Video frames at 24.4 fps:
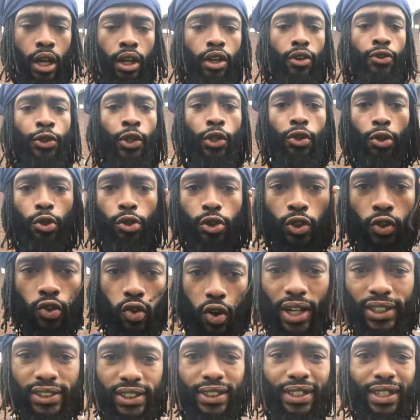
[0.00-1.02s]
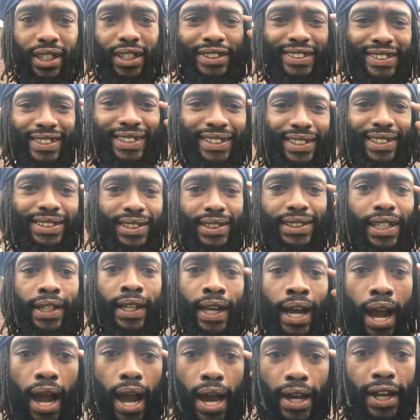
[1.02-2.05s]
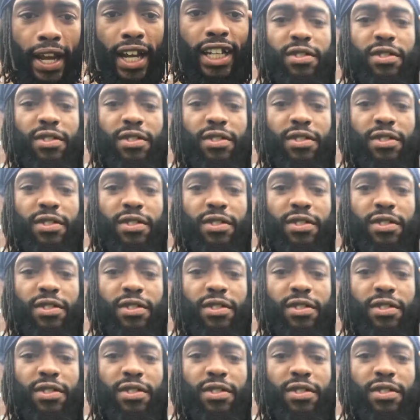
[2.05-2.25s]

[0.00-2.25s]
Do you trust in the genes that God has